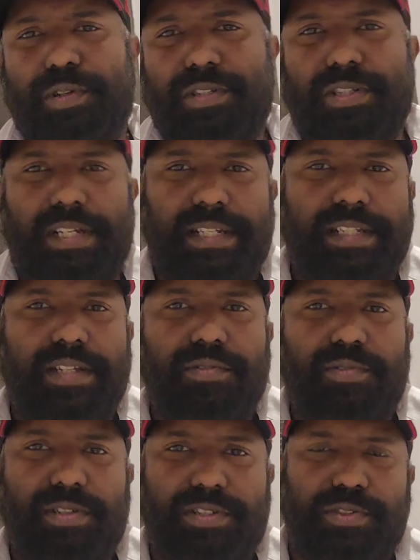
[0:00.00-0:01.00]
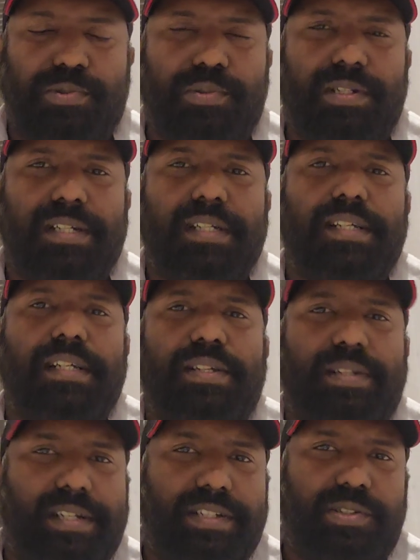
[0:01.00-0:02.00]
shorts, anything you want to shoot,
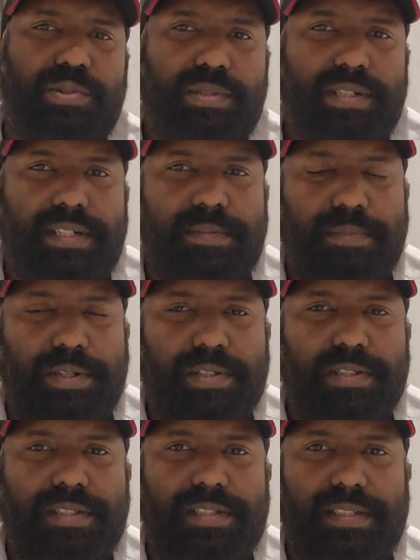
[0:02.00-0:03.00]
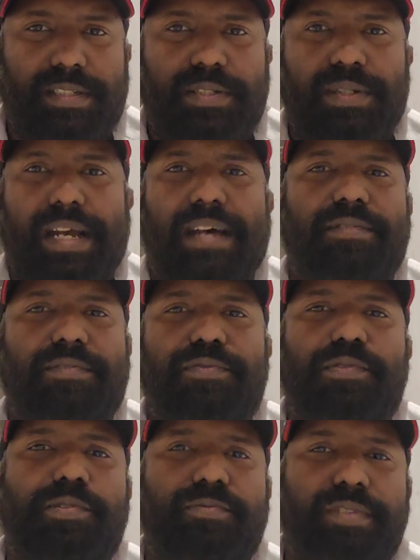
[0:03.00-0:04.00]
you can shoot it because you have the
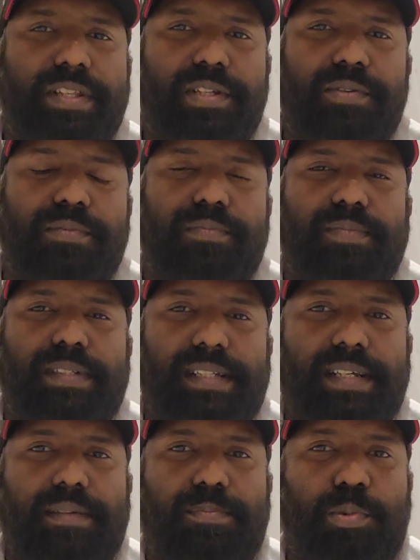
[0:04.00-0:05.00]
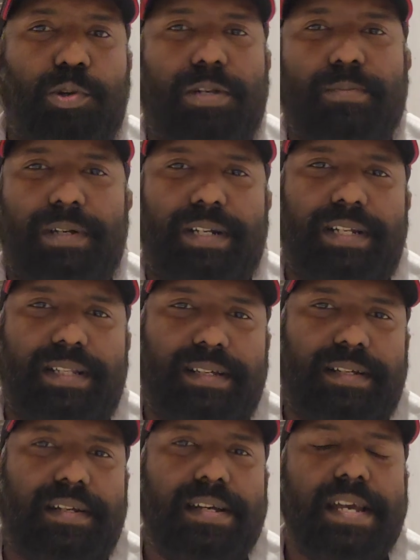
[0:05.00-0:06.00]
phone with you. The portability,
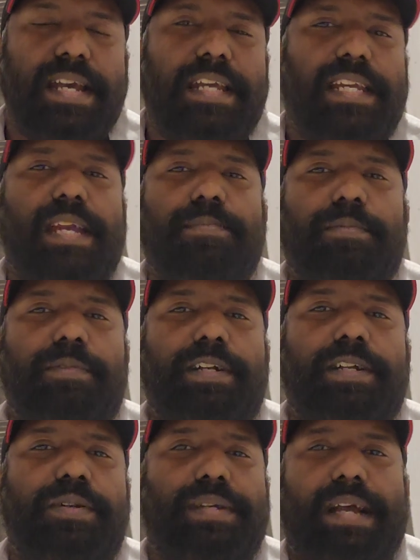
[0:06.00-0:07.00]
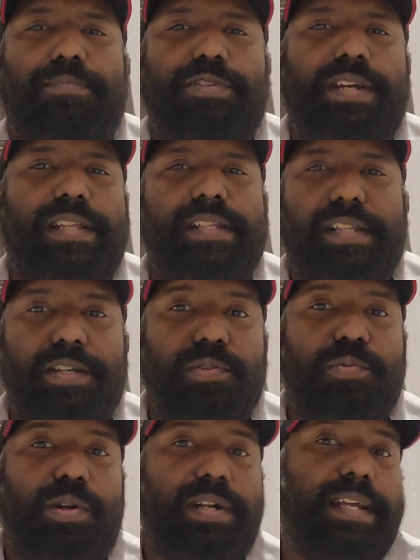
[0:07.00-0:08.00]
the capability to capture anything
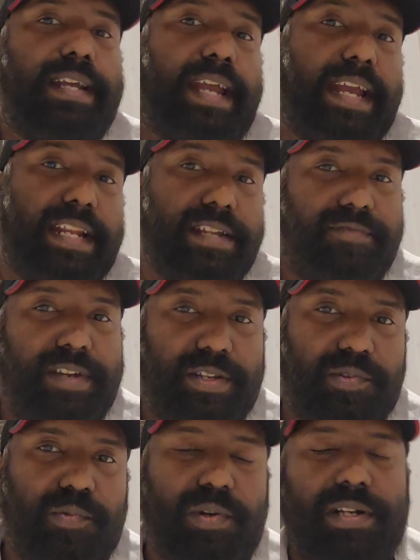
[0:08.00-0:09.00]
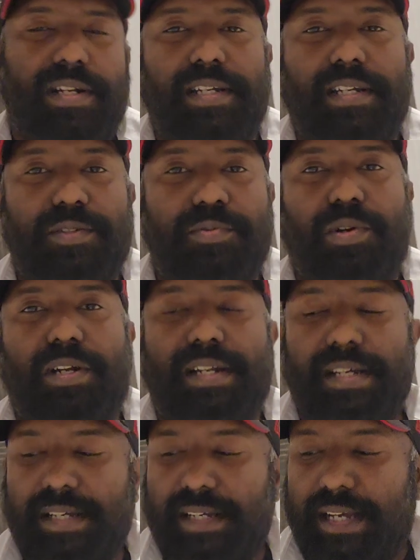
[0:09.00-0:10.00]
you want anywhere you want is
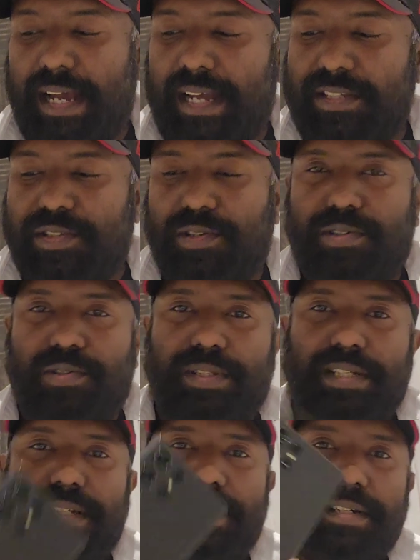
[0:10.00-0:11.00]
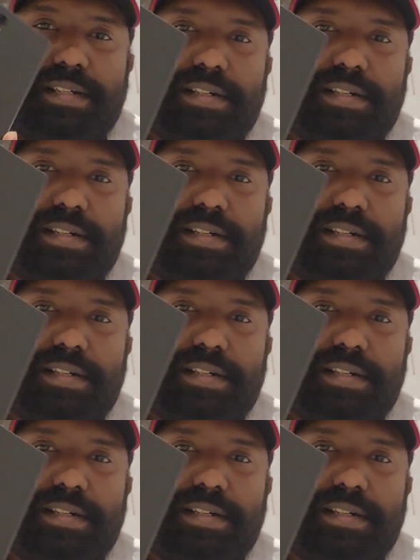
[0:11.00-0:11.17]
what adds on to the